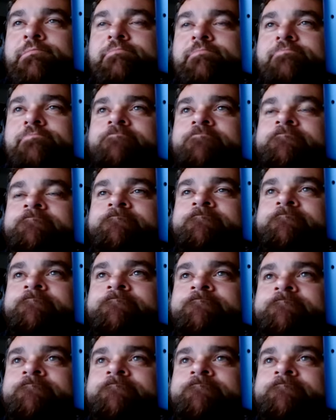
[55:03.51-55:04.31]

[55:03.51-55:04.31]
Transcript: Shout out to the